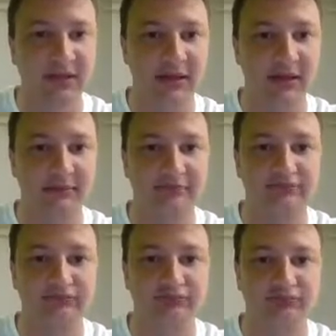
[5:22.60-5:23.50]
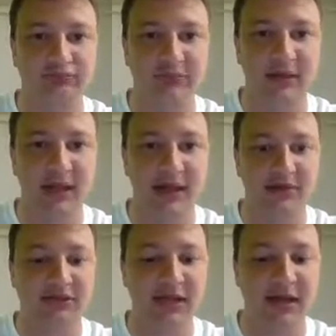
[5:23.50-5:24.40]
um, the
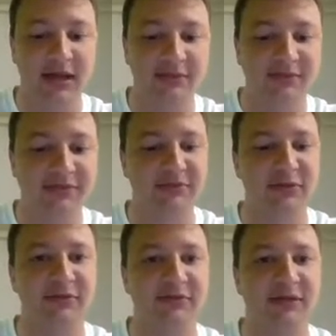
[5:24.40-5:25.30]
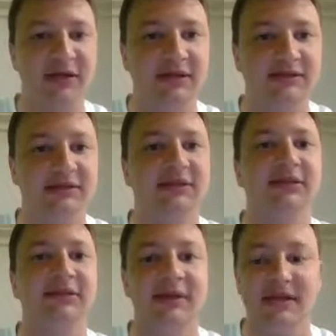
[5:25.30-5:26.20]
air times the molar flux
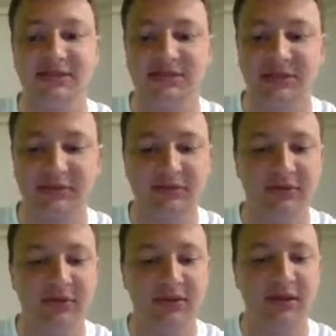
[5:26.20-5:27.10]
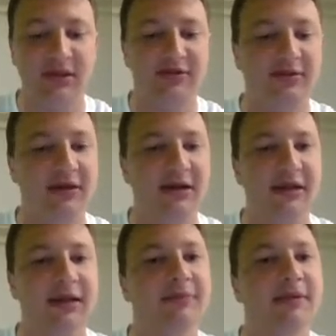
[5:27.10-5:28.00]
of acetone divided
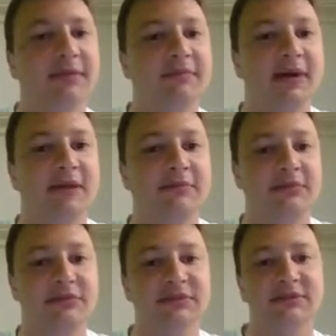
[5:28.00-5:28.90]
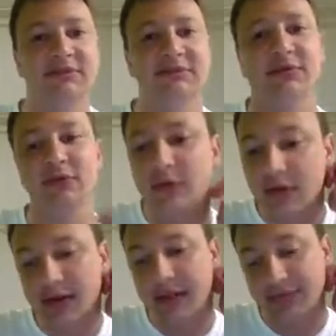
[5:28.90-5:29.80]
again by the bottom portion for
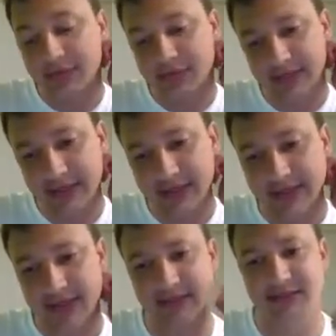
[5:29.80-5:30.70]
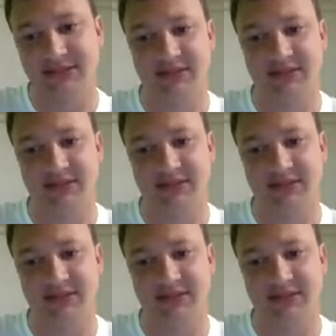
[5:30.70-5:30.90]
1 and 3 in this